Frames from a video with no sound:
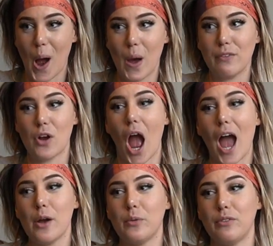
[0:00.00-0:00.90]
However,
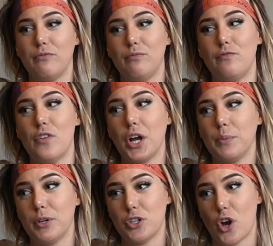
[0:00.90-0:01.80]
I would
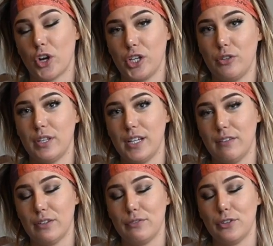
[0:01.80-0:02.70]
very much argue that
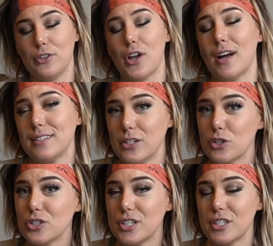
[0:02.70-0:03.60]
even if you're not
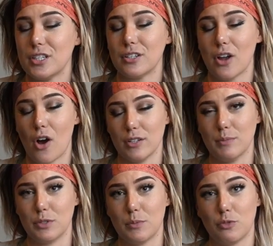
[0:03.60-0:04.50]
single, this is still an
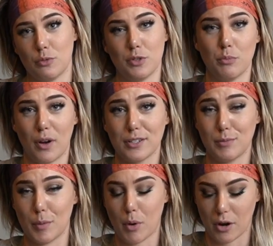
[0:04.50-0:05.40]
awesome subscription box
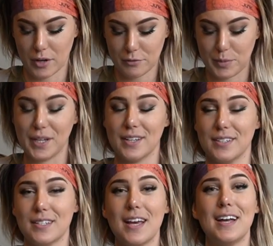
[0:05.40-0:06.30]
to be a part of,
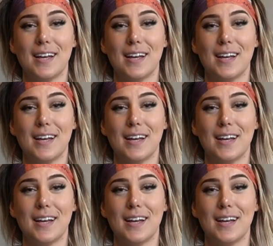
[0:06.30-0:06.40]
because